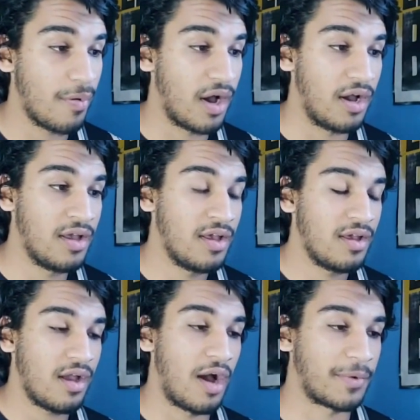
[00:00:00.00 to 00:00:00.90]
But
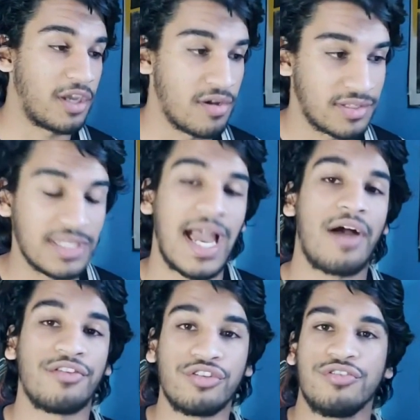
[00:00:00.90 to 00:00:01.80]
I'm curious to see
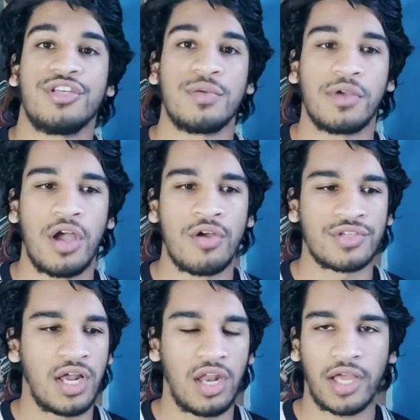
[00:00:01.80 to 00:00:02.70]
how the new team
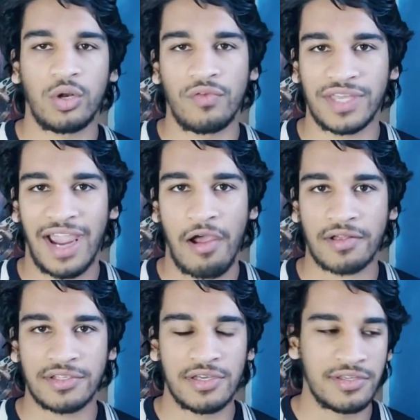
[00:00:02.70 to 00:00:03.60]
goes. I like a lot of the
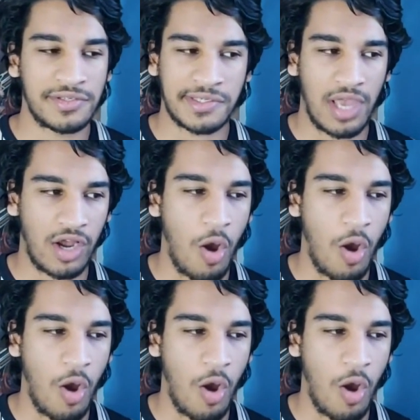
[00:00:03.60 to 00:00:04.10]
characters.